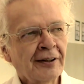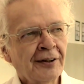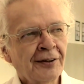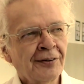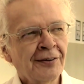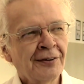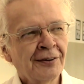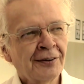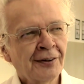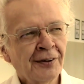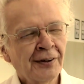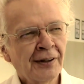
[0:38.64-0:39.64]

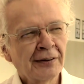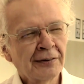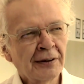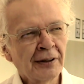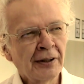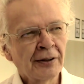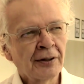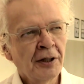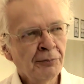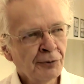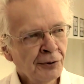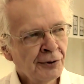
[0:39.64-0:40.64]
And I
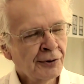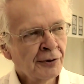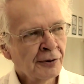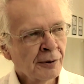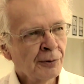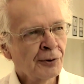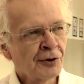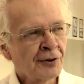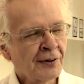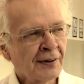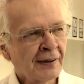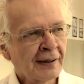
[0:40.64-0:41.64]
came to the
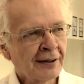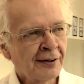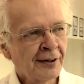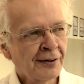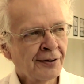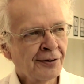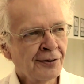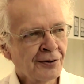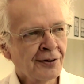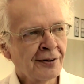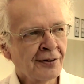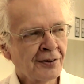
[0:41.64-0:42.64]
conclusion that
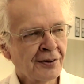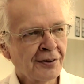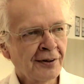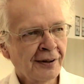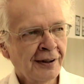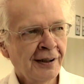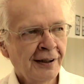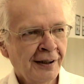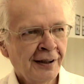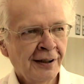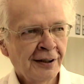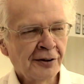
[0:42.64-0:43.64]
this is
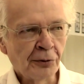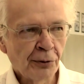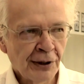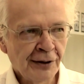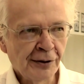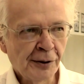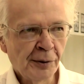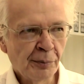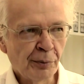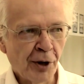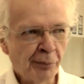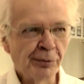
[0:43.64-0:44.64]
the real
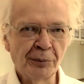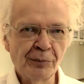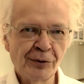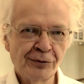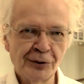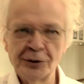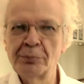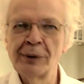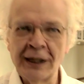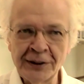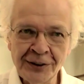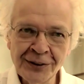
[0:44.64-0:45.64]
problem for the
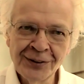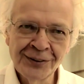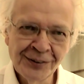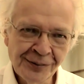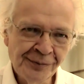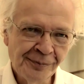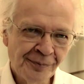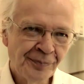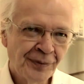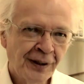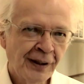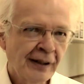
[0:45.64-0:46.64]
planet.
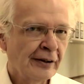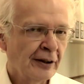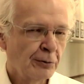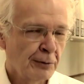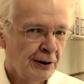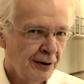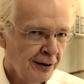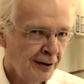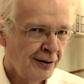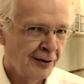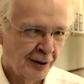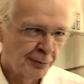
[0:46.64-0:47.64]
And we
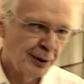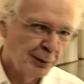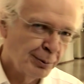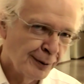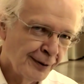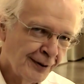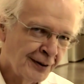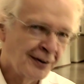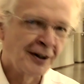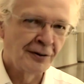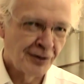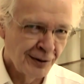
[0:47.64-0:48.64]
need young people and
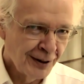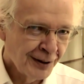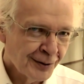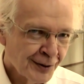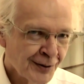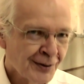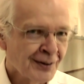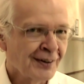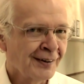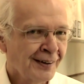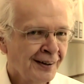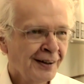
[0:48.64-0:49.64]
engineers
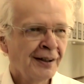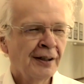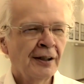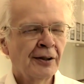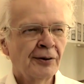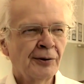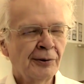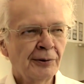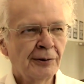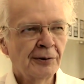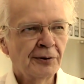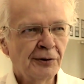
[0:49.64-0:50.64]

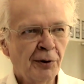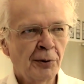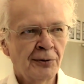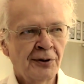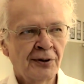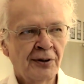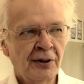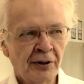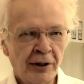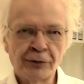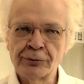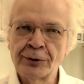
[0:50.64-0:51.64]
to devote
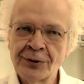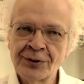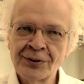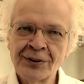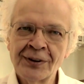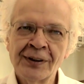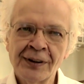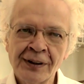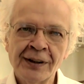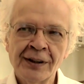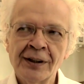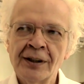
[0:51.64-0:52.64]
their efforts
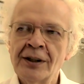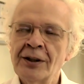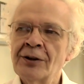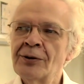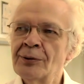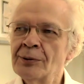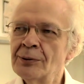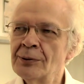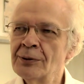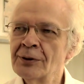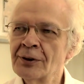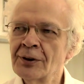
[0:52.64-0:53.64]

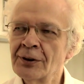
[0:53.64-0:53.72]
to